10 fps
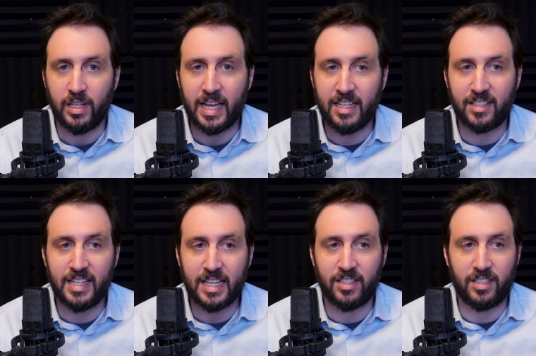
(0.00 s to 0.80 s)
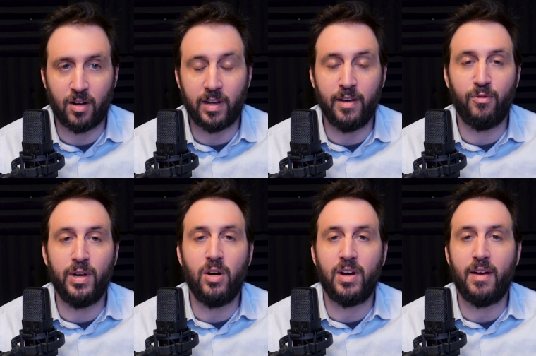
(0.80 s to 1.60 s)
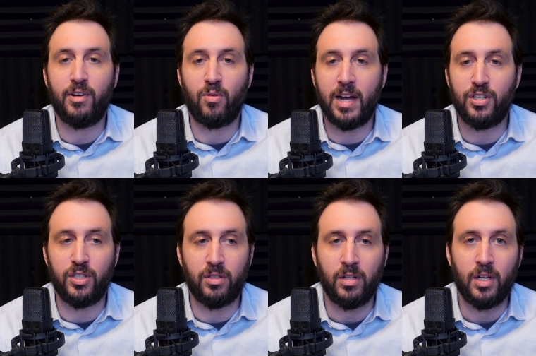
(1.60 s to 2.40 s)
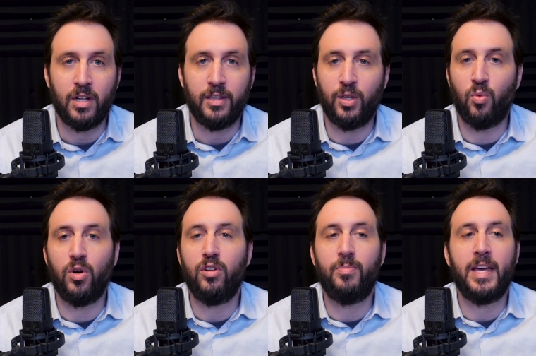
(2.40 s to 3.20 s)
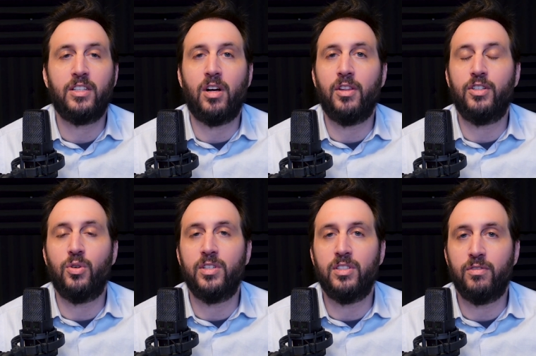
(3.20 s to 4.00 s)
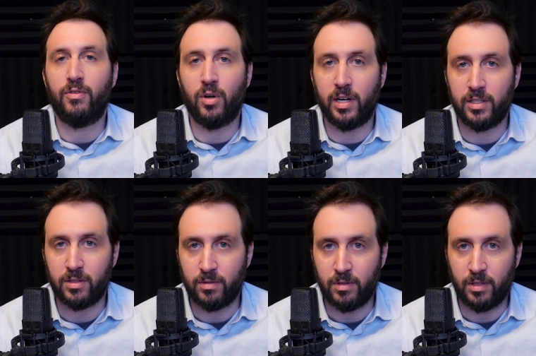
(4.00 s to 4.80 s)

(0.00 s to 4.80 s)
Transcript: It's necessary. If we don't have aggression, the world makes all the choices for us.